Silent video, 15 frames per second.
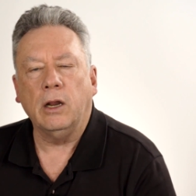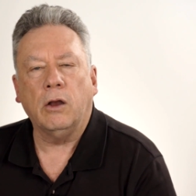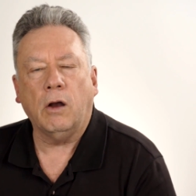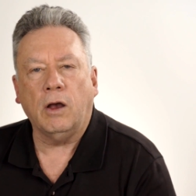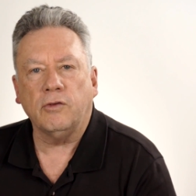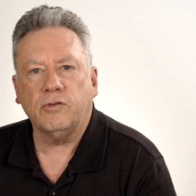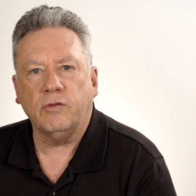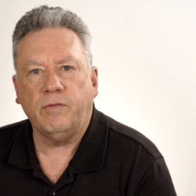and
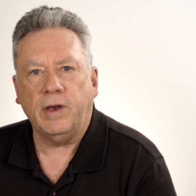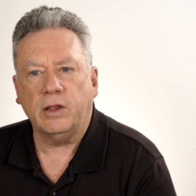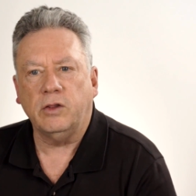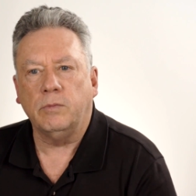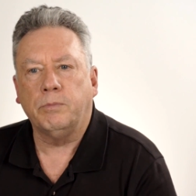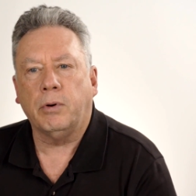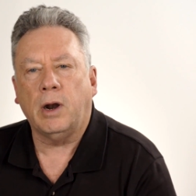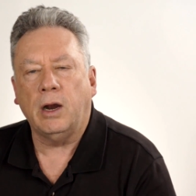
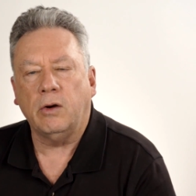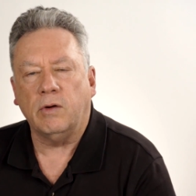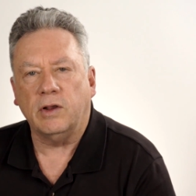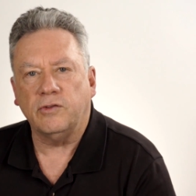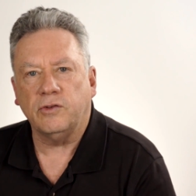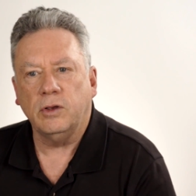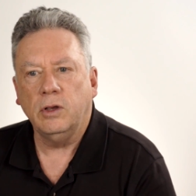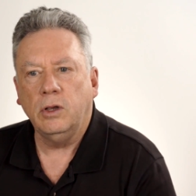cost-effective
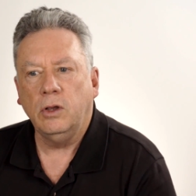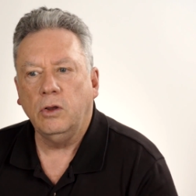progress